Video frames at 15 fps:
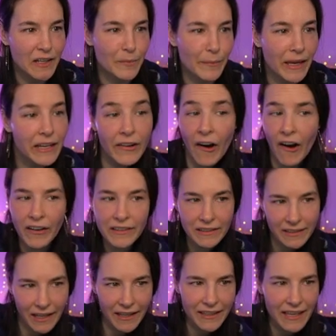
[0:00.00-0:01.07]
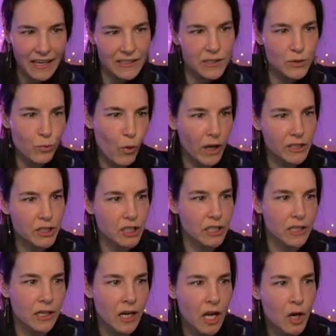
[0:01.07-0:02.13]
make holiday guests
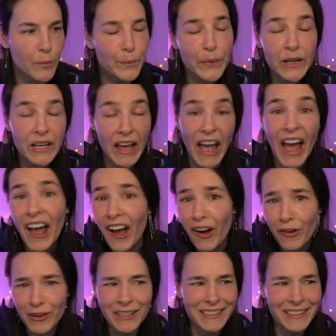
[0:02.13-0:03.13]
wonder, but how?